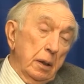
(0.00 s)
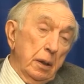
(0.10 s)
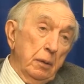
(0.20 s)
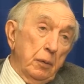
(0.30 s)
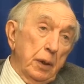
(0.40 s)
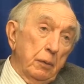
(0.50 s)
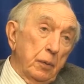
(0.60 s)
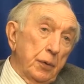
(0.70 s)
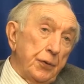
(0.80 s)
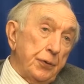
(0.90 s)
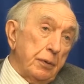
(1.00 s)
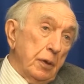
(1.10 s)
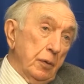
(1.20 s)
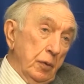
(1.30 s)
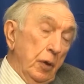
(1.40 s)
it, it was
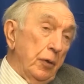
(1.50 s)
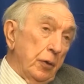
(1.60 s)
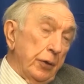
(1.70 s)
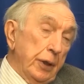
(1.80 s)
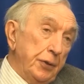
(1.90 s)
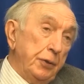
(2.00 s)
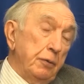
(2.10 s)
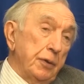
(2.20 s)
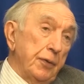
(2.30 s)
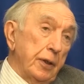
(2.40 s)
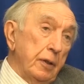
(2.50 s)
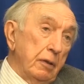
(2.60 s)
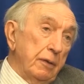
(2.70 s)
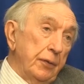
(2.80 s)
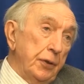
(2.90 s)
although the issue was very
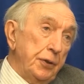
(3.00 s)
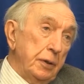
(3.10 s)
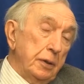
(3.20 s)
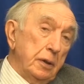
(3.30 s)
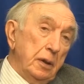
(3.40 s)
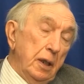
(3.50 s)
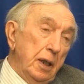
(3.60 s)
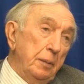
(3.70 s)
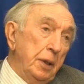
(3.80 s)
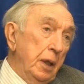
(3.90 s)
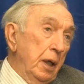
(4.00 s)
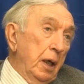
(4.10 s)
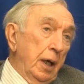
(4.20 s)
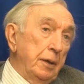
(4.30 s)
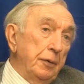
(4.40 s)
controversial at the time,
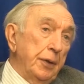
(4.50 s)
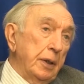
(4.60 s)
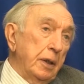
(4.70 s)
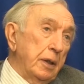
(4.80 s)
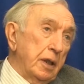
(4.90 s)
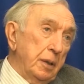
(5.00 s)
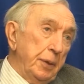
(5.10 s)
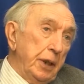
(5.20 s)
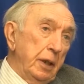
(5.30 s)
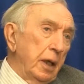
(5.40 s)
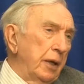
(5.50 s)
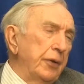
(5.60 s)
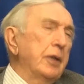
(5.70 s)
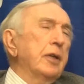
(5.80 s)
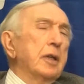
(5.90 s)
I don't think that the committee, I
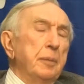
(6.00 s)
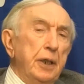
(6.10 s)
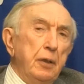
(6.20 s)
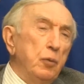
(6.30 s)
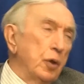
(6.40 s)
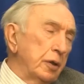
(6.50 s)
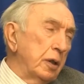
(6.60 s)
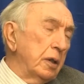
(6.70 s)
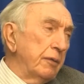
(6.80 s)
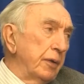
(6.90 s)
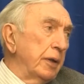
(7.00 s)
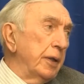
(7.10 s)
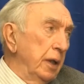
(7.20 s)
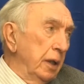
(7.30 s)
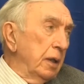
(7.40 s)
think the committee worked on it very
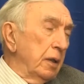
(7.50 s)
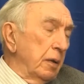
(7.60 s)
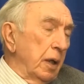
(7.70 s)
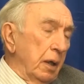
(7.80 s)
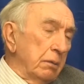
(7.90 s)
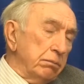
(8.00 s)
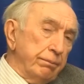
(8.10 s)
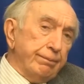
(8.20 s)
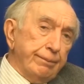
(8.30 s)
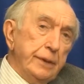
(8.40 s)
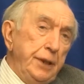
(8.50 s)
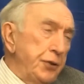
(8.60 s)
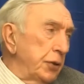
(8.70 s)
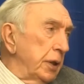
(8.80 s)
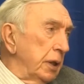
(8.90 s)
mm -hmm. uh,
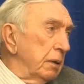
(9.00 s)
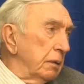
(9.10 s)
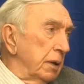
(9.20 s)
easily and